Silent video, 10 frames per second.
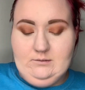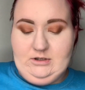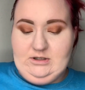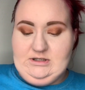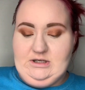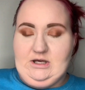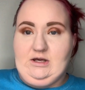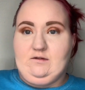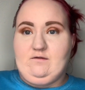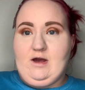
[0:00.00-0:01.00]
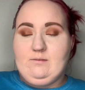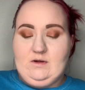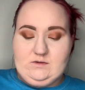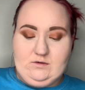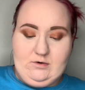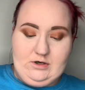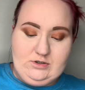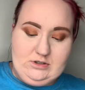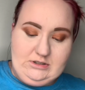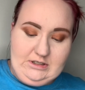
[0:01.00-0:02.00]
Gonna take a fat pencil
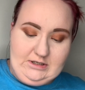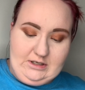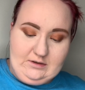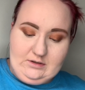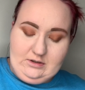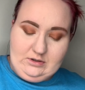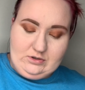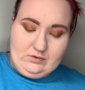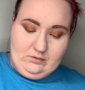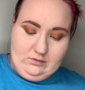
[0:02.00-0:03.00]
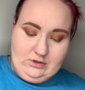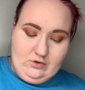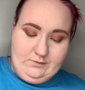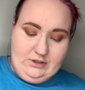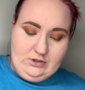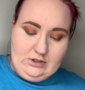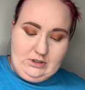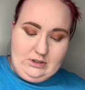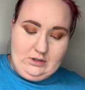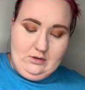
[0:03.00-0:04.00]
brush and take that initial taupey
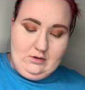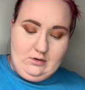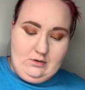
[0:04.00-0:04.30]
shade.